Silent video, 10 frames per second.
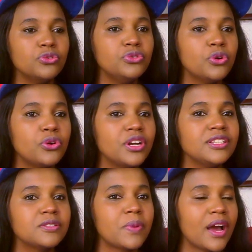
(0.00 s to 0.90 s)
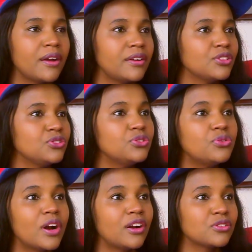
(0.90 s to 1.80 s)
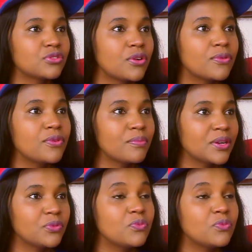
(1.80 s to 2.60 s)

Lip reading: You're inspiring. You are a strong woman.